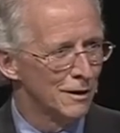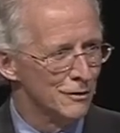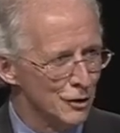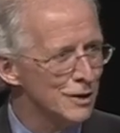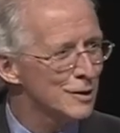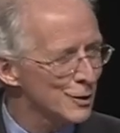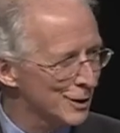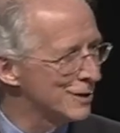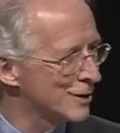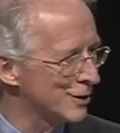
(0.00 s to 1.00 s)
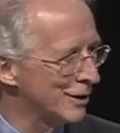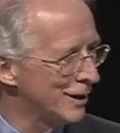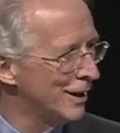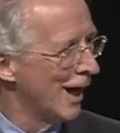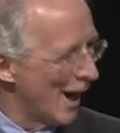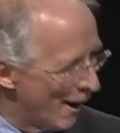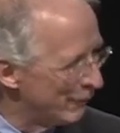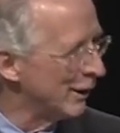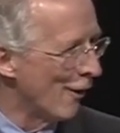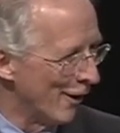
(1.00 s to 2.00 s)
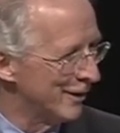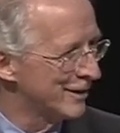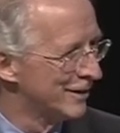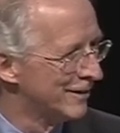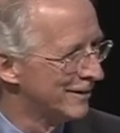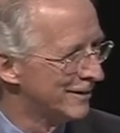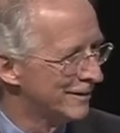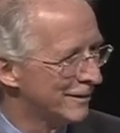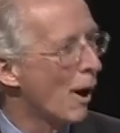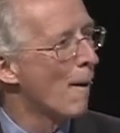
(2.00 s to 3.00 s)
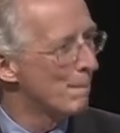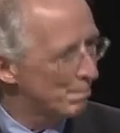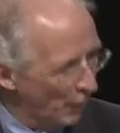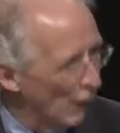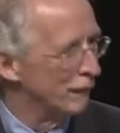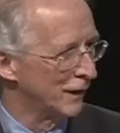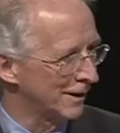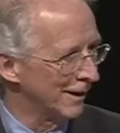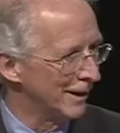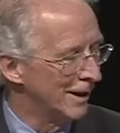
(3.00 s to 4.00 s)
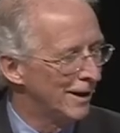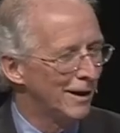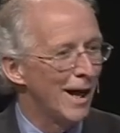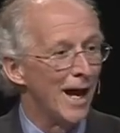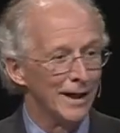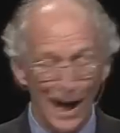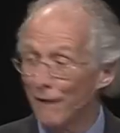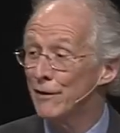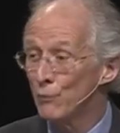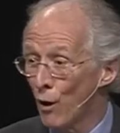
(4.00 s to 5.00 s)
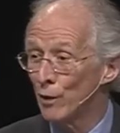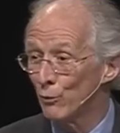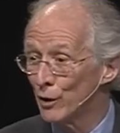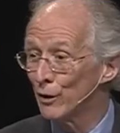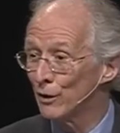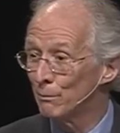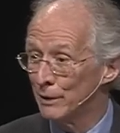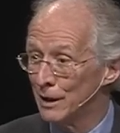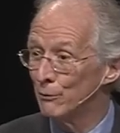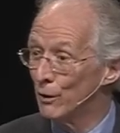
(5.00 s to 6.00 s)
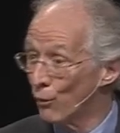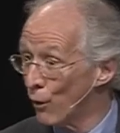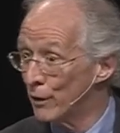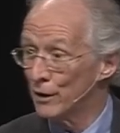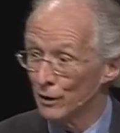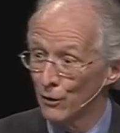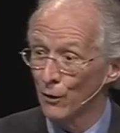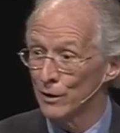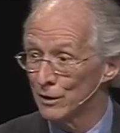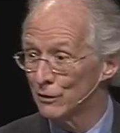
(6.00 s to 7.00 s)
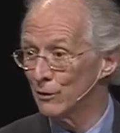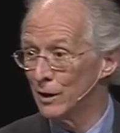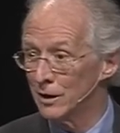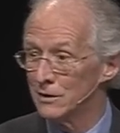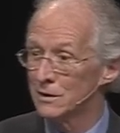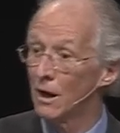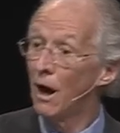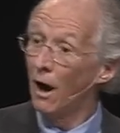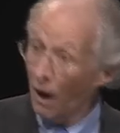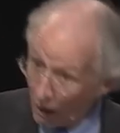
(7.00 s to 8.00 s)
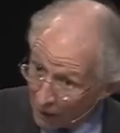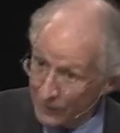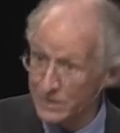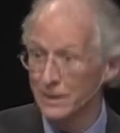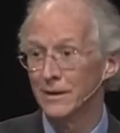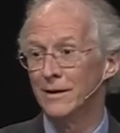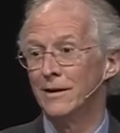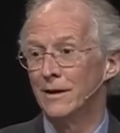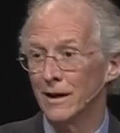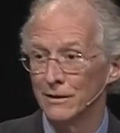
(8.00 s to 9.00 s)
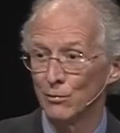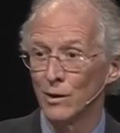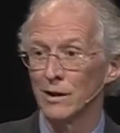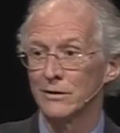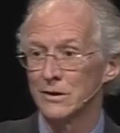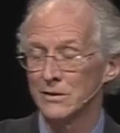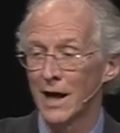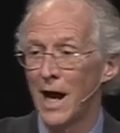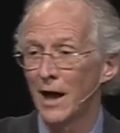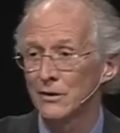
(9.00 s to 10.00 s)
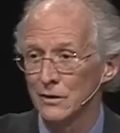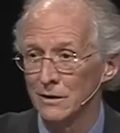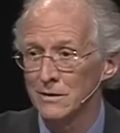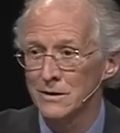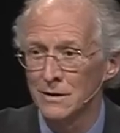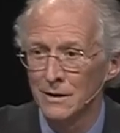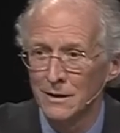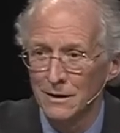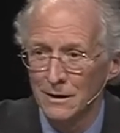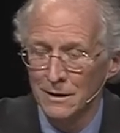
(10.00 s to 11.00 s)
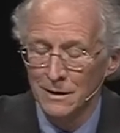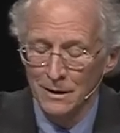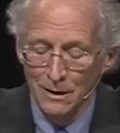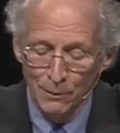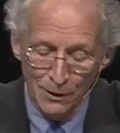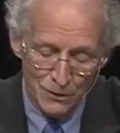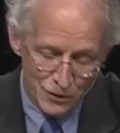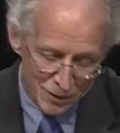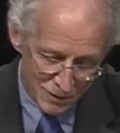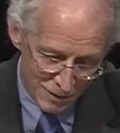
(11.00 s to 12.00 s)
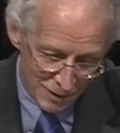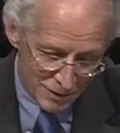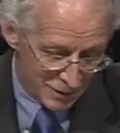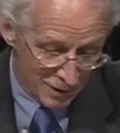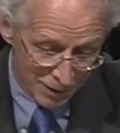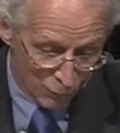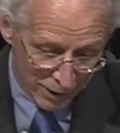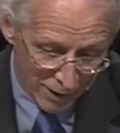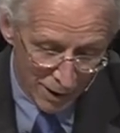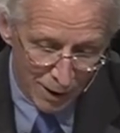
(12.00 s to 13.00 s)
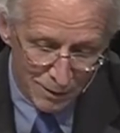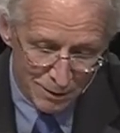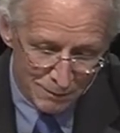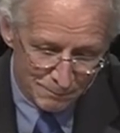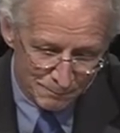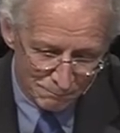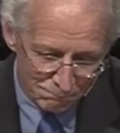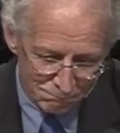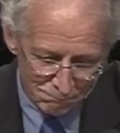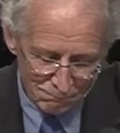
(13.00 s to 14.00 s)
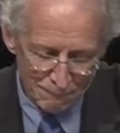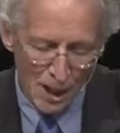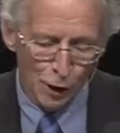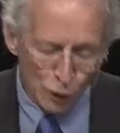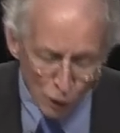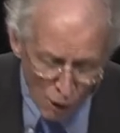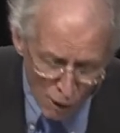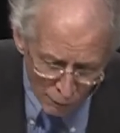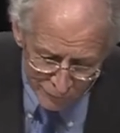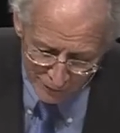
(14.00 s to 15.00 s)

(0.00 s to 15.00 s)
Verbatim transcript: Jesus can see every heart perfectly, and everyone will be rewarded according to his heart as well as his actions because Jesus can see and we can't. Laws